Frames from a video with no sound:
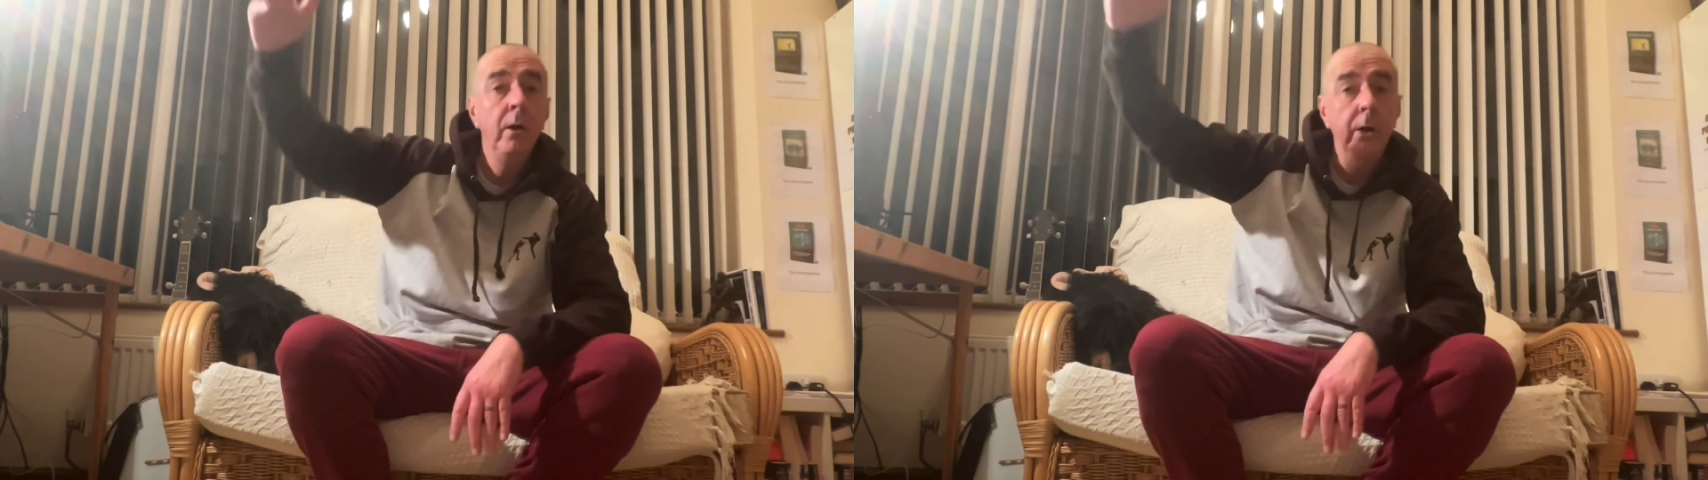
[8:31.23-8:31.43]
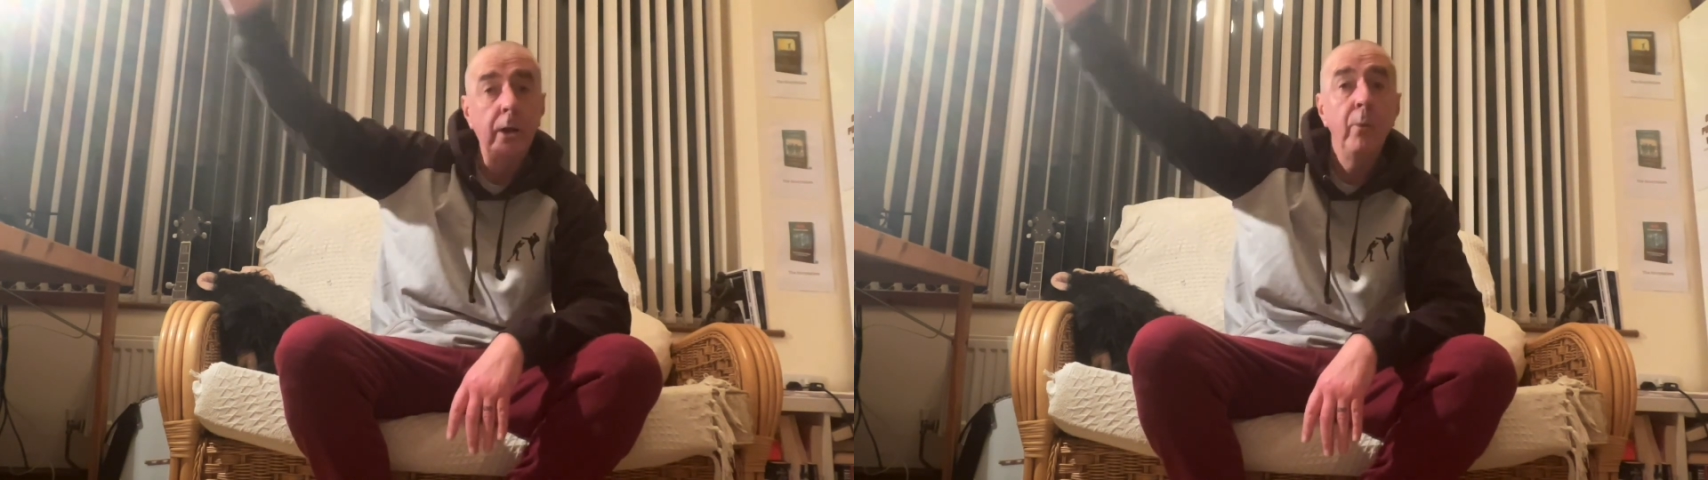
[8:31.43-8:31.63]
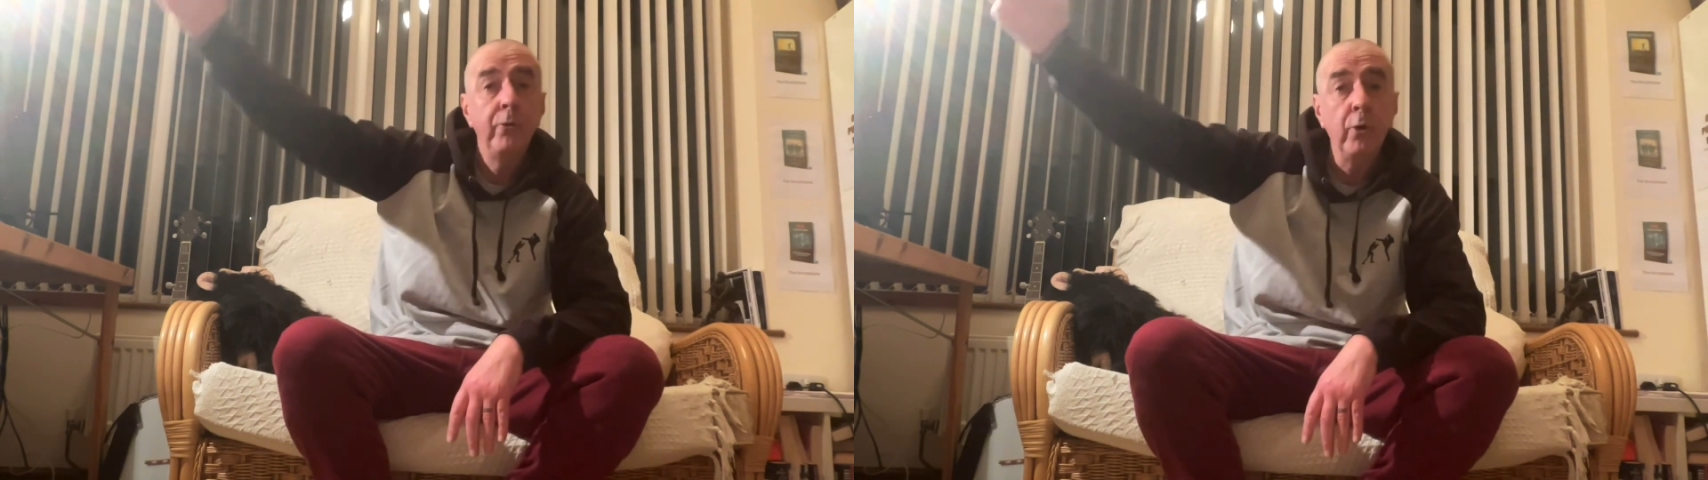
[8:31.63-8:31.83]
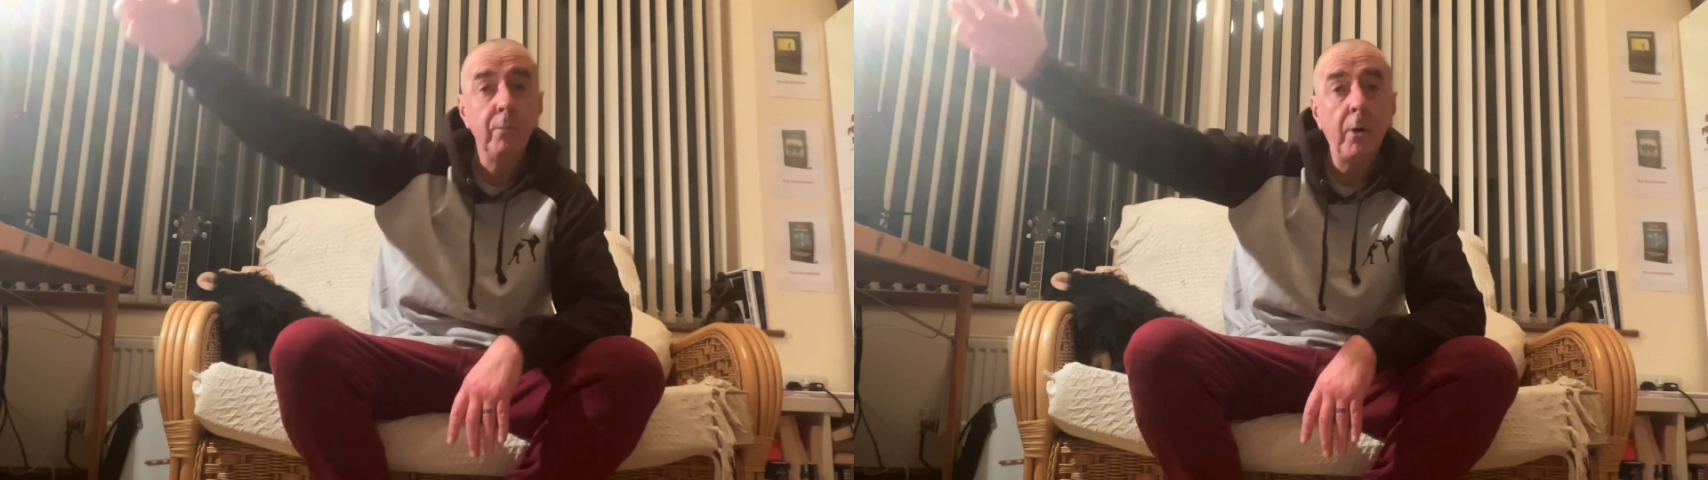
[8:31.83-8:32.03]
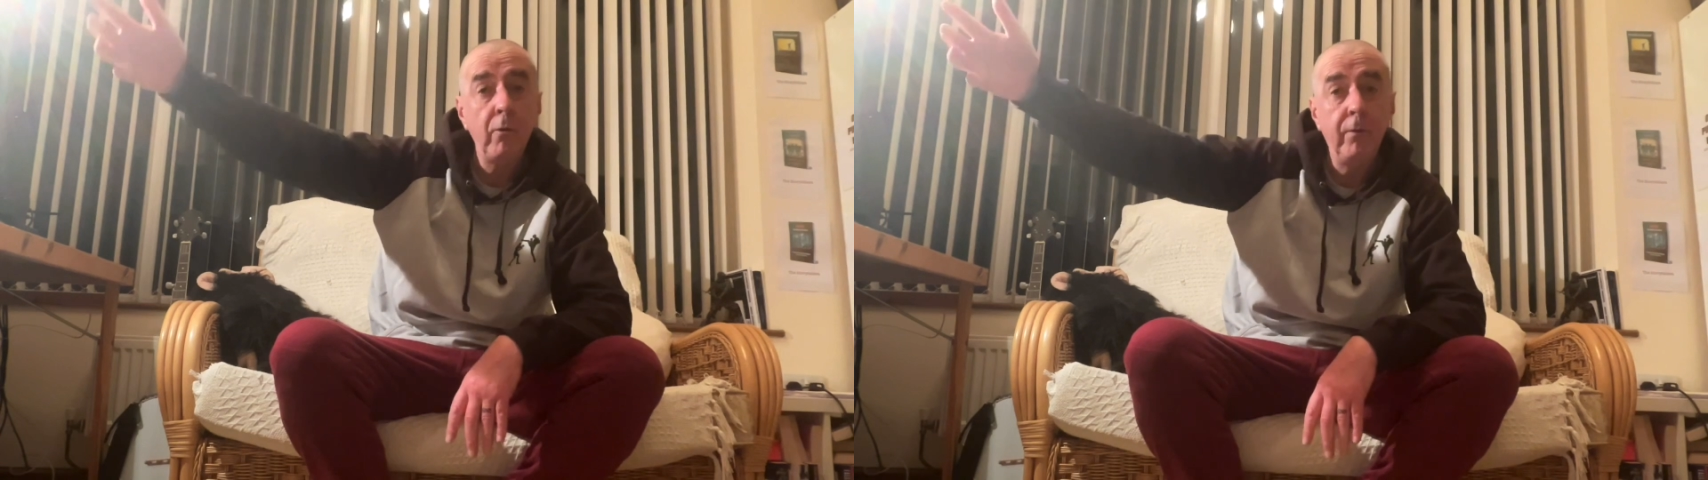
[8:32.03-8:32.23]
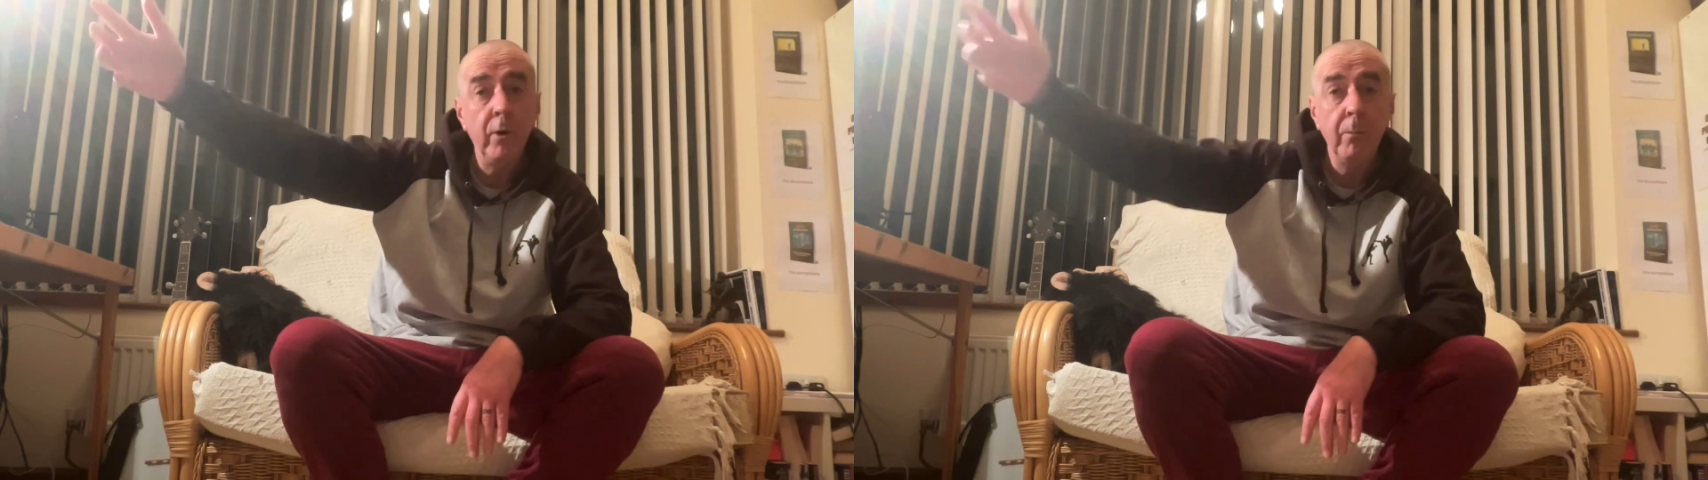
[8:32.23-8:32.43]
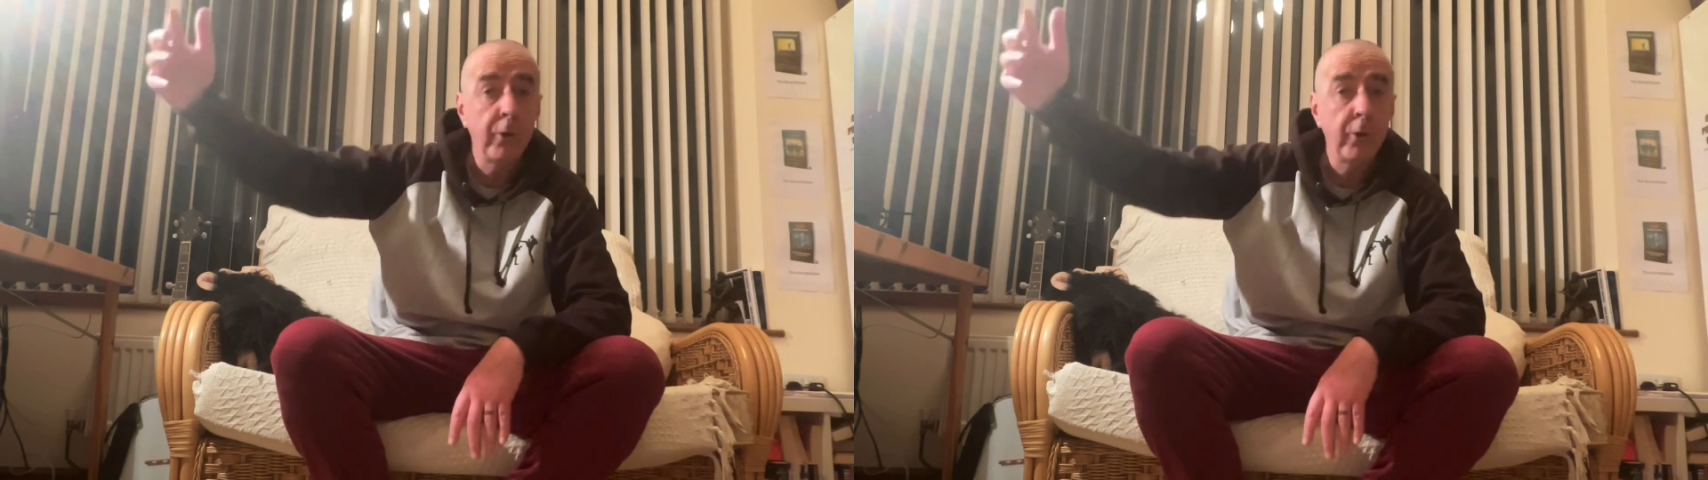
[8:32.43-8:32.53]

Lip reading: and now we're talking about a film.